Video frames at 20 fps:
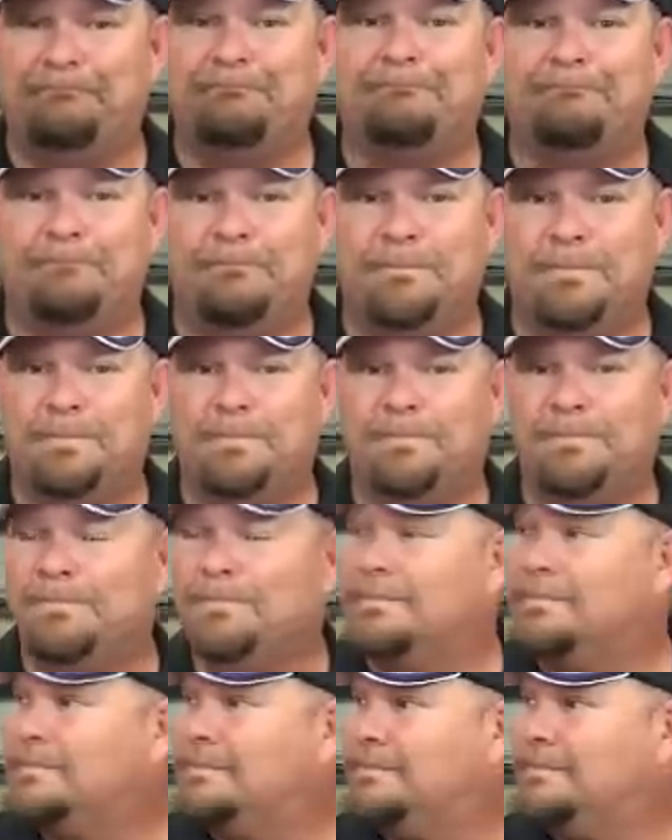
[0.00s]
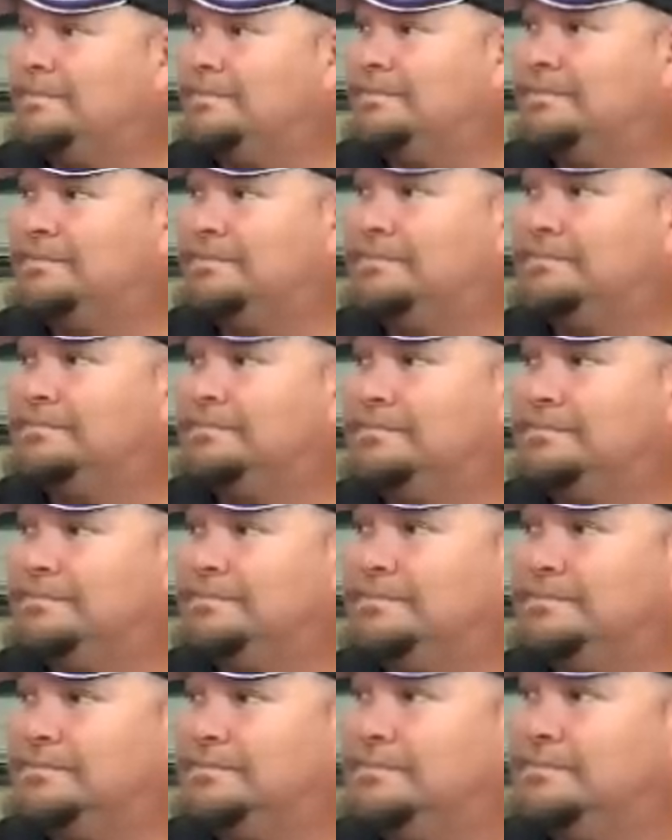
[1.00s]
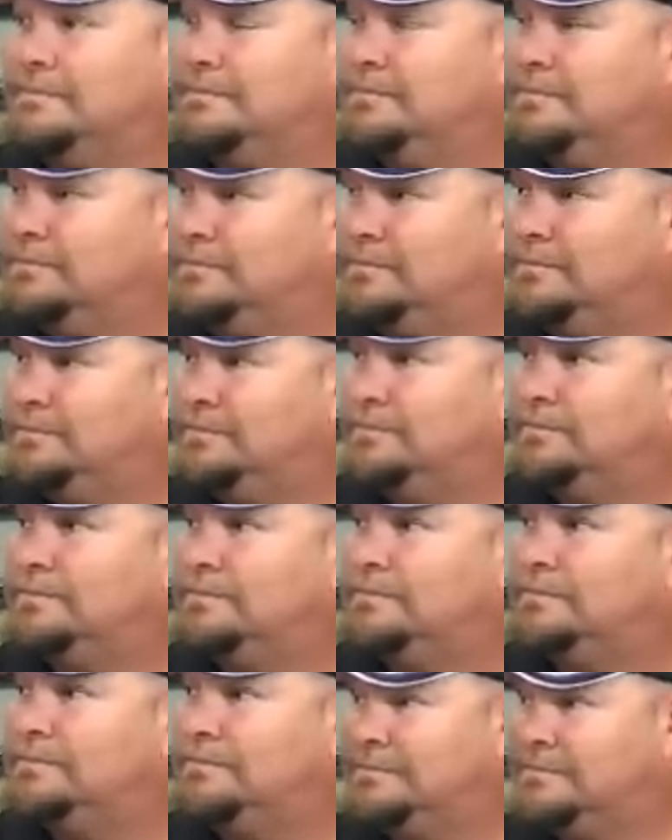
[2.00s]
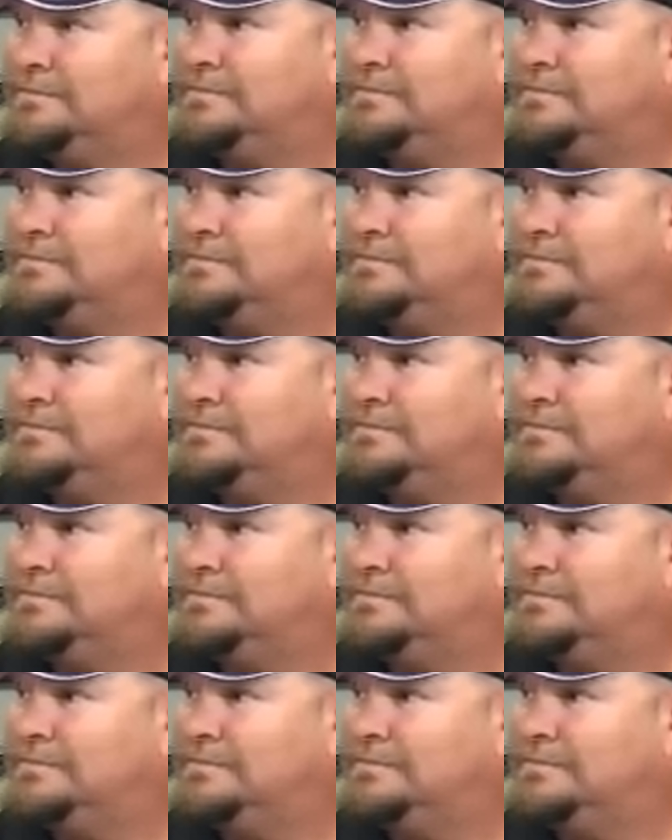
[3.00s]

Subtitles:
(not speaking)